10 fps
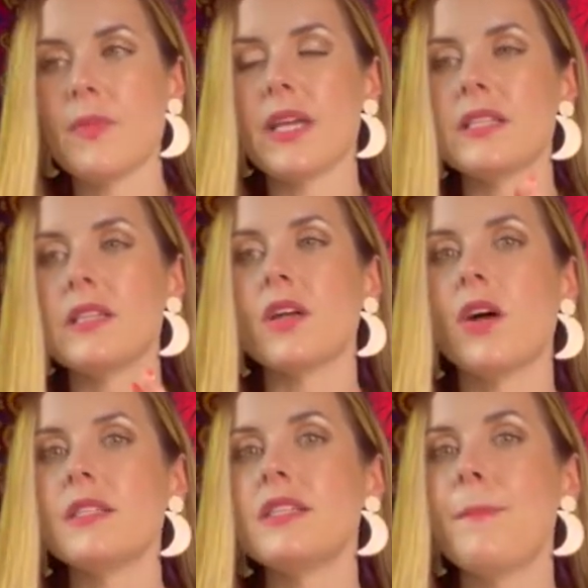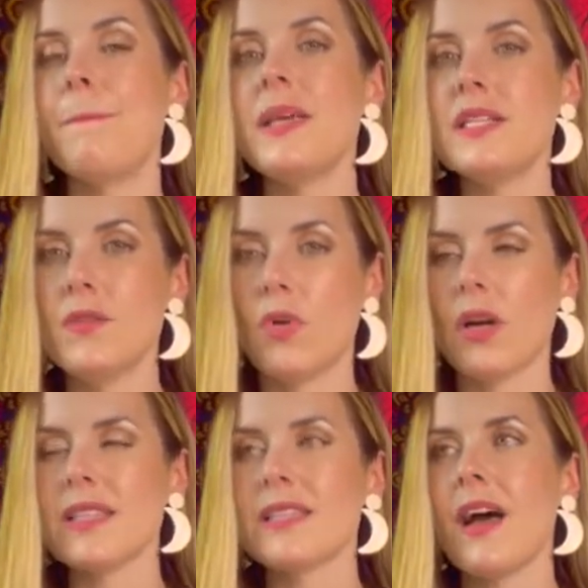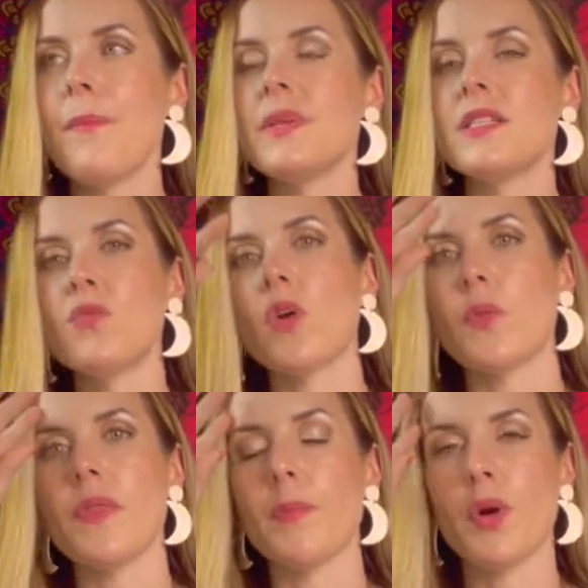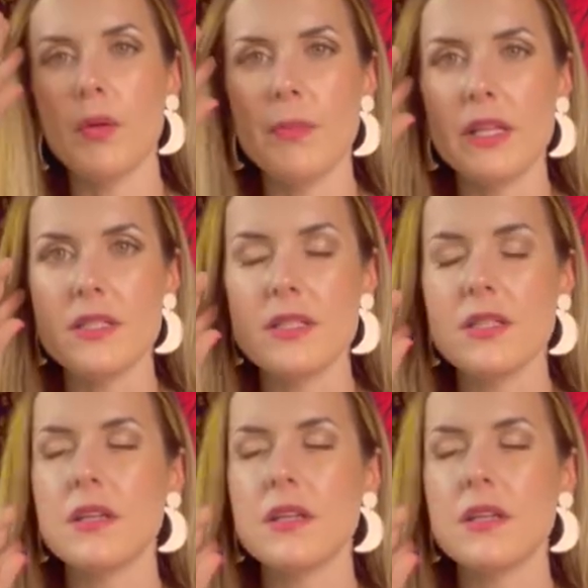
because this constant busy work, it's not busy work with a purpose.